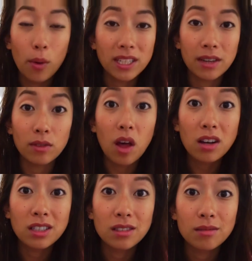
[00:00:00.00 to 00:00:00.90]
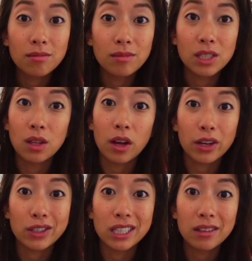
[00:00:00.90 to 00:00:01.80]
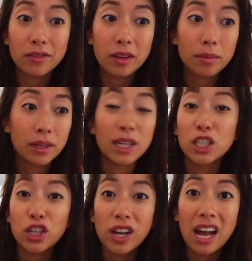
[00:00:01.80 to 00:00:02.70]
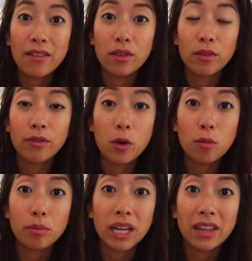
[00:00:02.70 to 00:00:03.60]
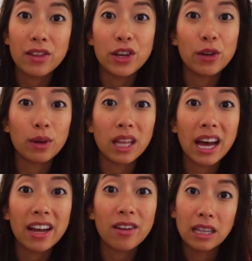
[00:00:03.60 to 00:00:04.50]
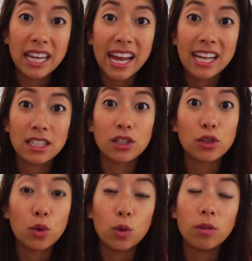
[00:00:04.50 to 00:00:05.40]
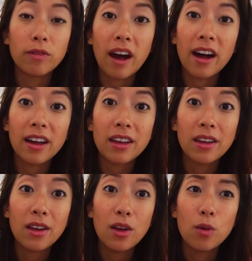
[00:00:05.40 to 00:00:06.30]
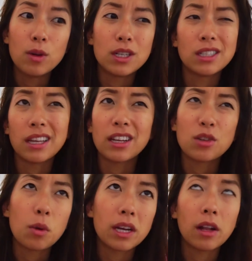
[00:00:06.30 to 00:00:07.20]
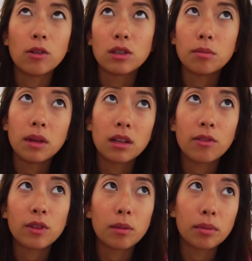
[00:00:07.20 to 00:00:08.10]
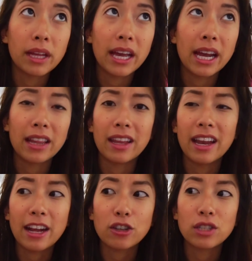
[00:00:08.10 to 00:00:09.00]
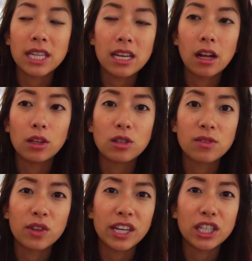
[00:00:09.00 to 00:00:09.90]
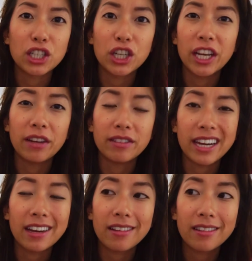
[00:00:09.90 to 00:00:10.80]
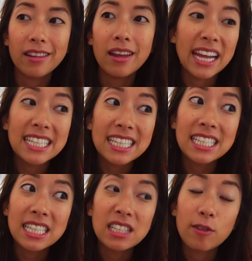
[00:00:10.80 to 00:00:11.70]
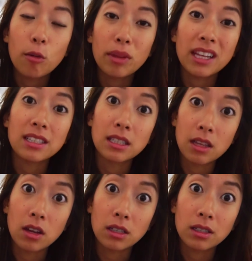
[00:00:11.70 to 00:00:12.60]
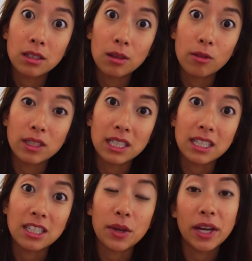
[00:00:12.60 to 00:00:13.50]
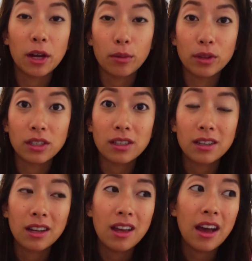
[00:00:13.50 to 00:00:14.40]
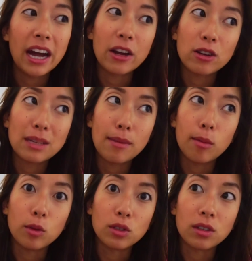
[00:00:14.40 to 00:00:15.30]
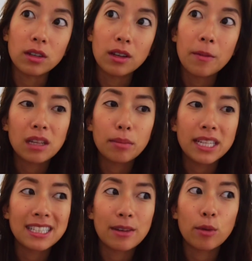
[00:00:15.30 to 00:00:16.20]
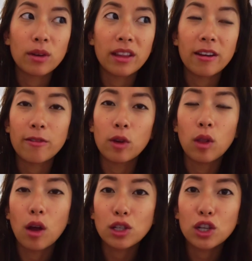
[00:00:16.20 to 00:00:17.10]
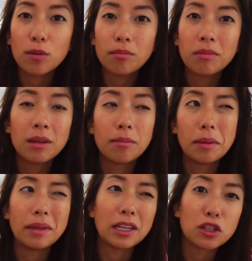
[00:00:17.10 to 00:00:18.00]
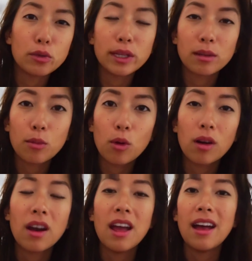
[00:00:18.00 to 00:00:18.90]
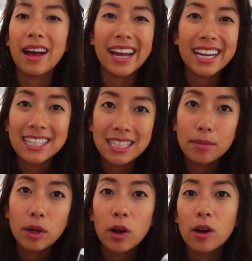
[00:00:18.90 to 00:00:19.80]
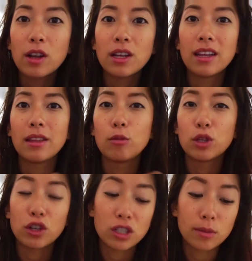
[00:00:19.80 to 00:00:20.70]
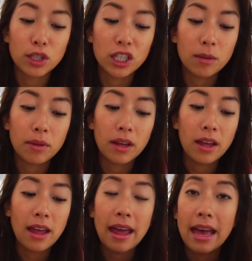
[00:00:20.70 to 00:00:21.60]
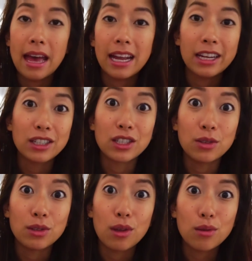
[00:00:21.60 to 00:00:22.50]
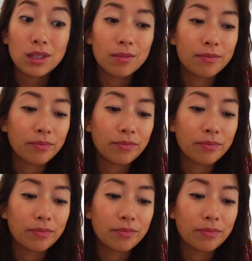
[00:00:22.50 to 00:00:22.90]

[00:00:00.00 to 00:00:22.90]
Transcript: Always have locks to lock your stuff up. Make sure you have a phone plan that you can rely on. Lee has his Google Fi, which is like $20 a month for the plan and then an extra $10 for each gig of data. AT&T's phone plan sucks overseas, so I don't use it. I heard T-Mobile is good. The places that were there for long term, maybe like 2 weeks or more, I get a SIM card, which are super cheap, and I just use those.